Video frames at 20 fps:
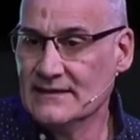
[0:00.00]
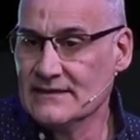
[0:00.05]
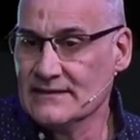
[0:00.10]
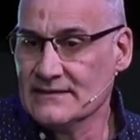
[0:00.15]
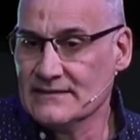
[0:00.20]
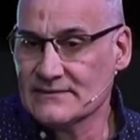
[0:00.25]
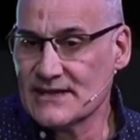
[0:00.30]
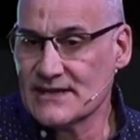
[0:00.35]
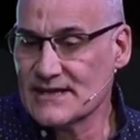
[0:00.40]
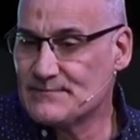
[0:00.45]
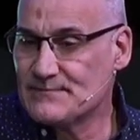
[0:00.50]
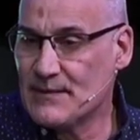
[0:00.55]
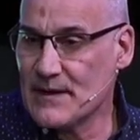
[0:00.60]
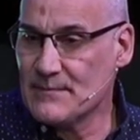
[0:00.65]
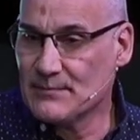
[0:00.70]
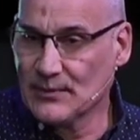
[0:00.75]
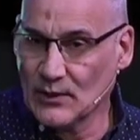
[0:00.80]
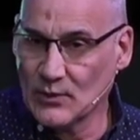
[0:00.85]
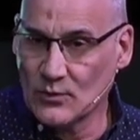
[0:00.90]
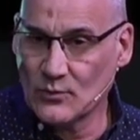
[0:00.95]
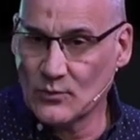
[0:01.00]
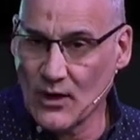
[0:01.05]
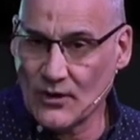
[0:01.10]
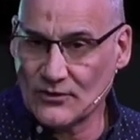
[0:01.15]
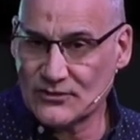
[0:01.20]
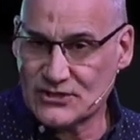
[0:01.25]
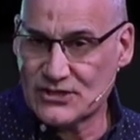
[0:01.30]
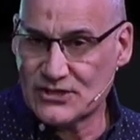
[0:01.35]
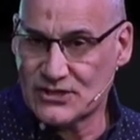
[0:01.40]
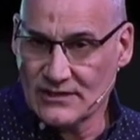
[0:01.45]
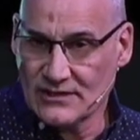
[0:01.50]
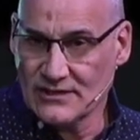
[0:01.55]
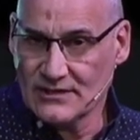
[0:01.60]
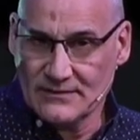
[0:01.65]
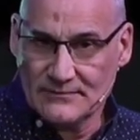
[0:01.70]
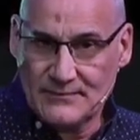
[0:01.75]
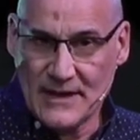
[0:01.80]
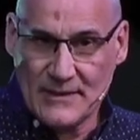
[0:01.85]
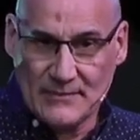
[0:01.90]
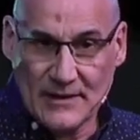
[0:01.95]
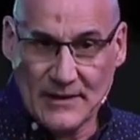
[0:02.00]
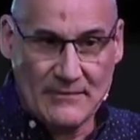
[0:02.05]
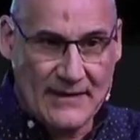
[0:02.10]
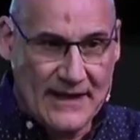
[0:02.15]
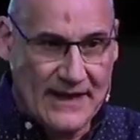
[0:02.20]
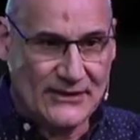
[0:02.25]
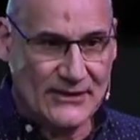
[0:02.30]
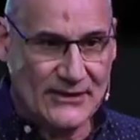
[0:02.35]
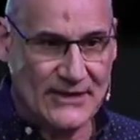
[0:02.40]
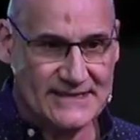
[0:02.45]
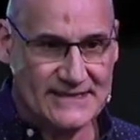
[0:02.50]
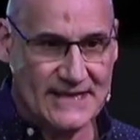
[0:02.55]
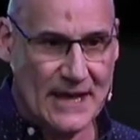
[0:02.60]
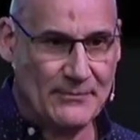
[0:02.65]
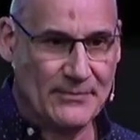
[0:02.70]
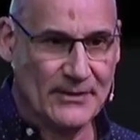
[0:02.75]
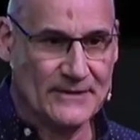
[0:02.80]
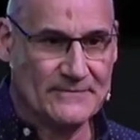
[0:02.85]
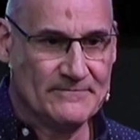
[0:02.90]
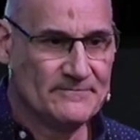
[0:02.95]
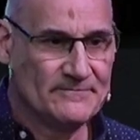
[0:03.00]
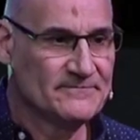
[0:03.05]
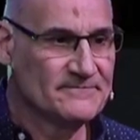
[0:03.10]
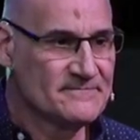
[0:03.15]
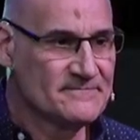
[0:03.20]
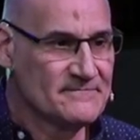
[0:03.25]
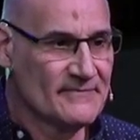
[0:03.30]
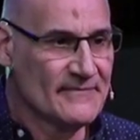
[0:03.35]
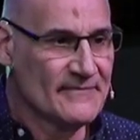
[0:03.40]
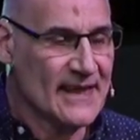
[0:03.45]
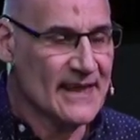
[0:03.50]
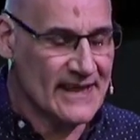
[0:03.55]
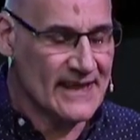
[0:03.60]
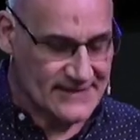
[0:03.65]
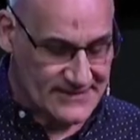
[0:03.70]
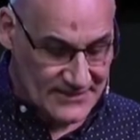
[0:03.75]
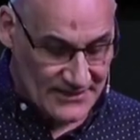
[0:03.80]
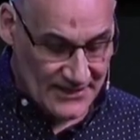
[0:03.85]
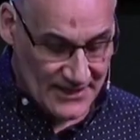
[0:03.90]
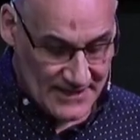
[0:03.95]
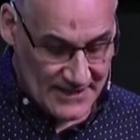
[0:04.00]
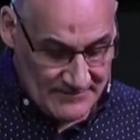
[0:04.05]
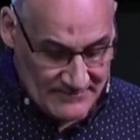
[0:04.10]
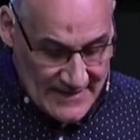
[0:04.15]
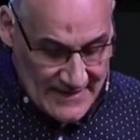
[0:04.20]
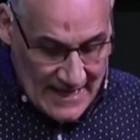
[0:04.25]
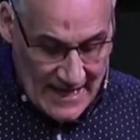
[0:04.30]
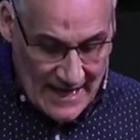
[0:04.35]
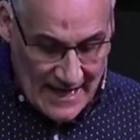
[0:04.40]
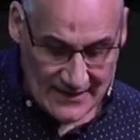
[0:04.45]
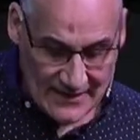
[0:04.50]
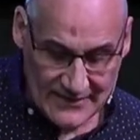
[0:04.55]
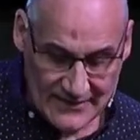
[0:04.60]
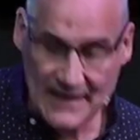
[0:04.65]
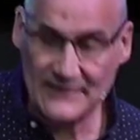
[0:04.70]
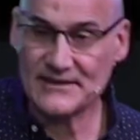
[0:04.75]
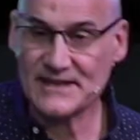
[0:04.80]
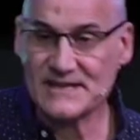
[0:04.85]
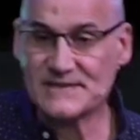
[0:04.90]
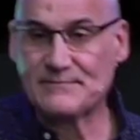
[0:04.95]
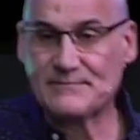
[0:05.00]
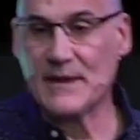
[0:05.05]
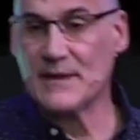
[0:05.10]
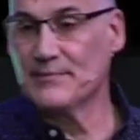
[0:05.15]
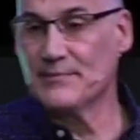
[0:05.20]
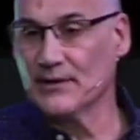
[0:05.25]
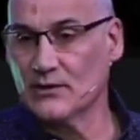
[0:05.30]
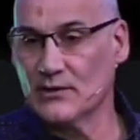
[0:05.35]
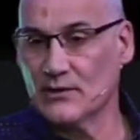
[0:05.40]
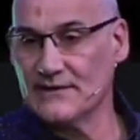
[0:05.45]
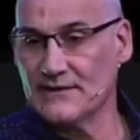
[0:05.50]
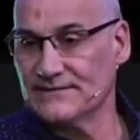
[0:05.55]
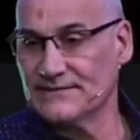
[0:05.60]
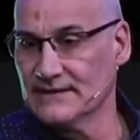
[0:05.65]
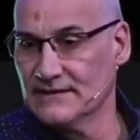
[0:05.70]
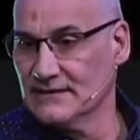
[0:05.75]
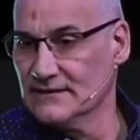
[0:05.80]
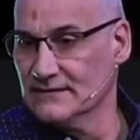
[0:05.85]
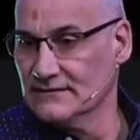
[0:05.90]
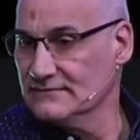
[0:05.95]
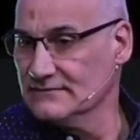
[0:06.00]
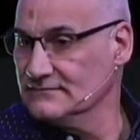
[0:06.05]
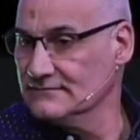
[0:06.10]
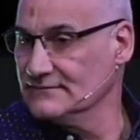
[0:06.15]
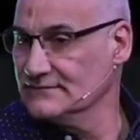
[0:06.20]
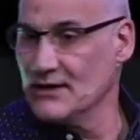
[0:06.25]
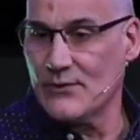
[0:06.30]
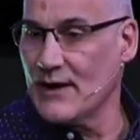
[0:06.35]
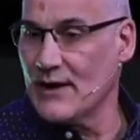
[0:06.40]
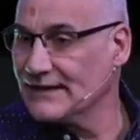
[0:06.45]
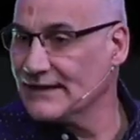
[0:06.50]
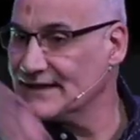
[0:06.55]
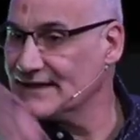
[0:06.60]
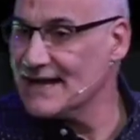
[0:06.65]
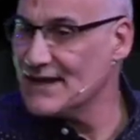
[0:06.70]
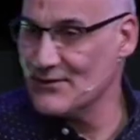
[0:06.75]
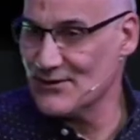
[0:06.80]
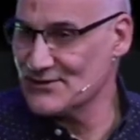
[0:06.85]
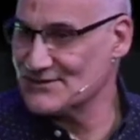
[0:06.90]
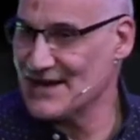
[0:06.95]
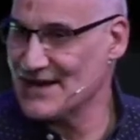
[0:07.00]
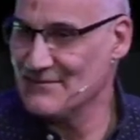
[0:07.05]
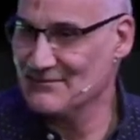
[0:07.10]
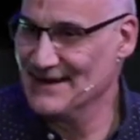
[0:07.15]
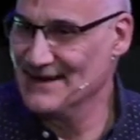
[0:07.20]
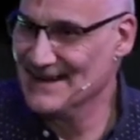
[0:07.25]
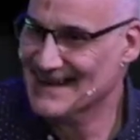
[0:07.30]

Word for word: there's people who watch people make things happen, isn't there? And then there's people who have no idea what's happening.